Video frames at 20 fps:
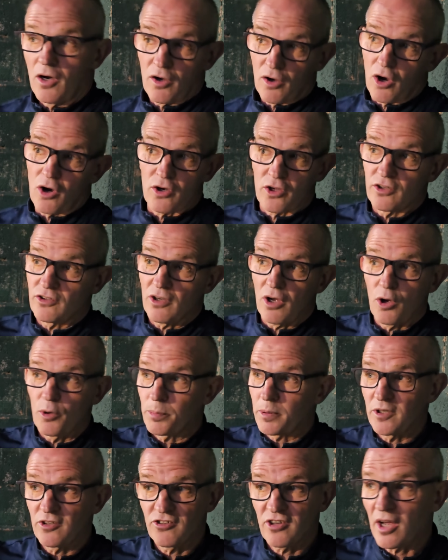I can
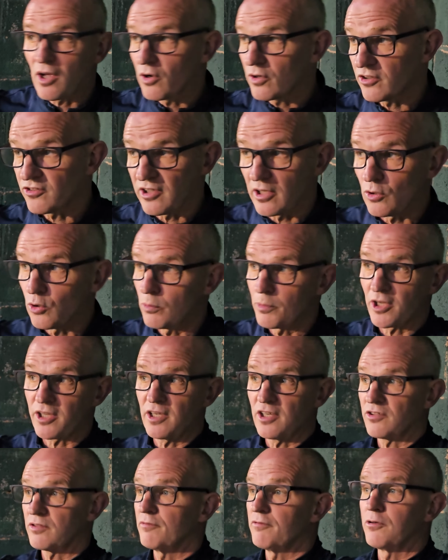openly say, honestly, in all my
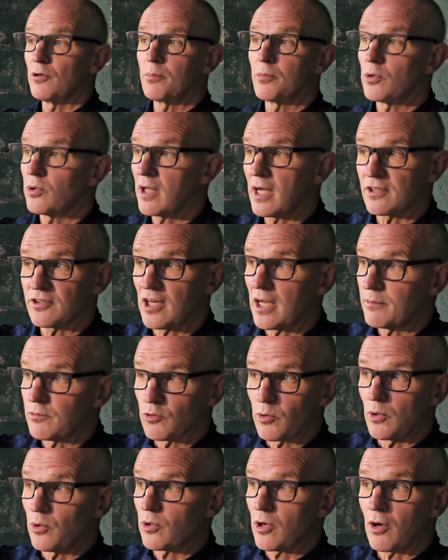years in football, that James
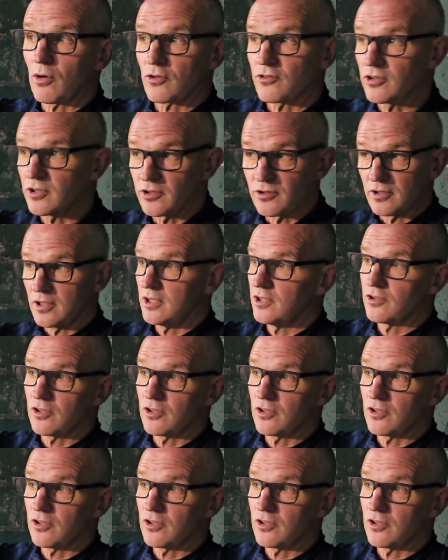Wilcox he's